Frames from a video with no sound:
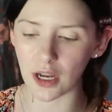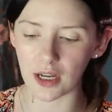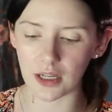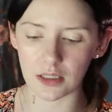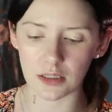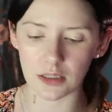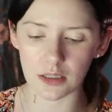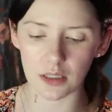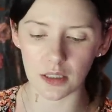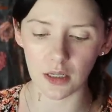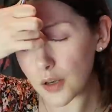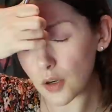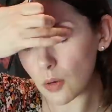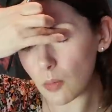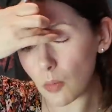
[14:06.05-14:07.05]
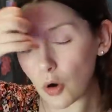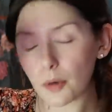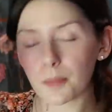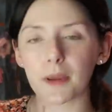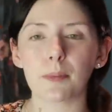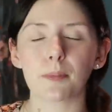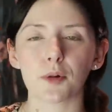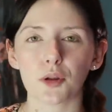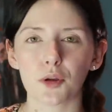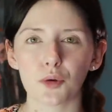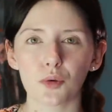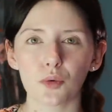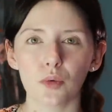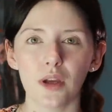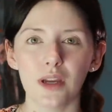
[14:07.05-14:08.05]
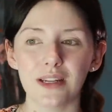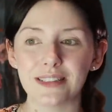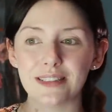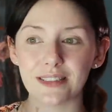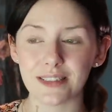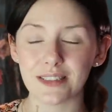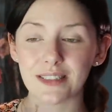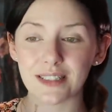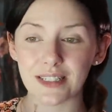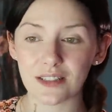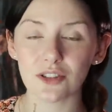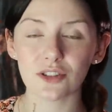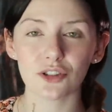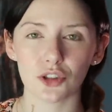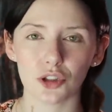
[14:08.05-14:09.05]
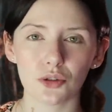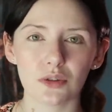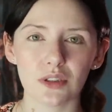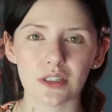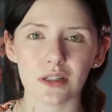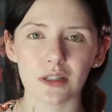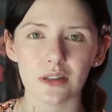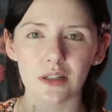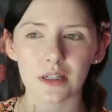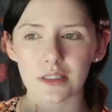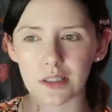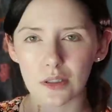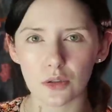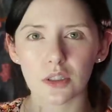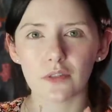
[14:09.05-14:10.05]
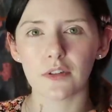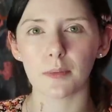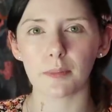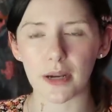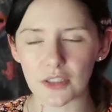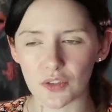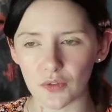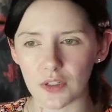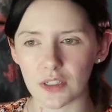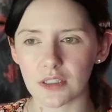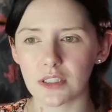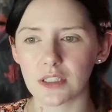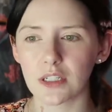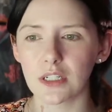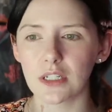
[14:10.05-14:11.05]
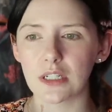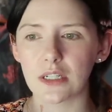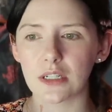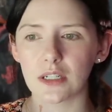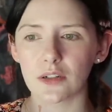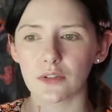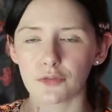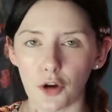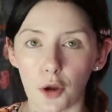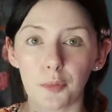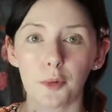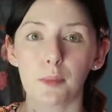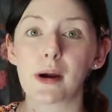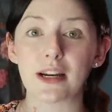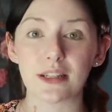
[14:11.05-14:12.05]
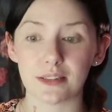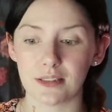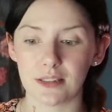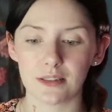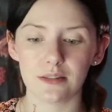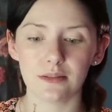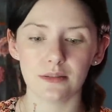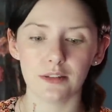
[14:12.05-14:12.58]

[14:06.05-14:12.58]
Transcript: And I know more people who didn't choose to exclusively breastfeed from the breast.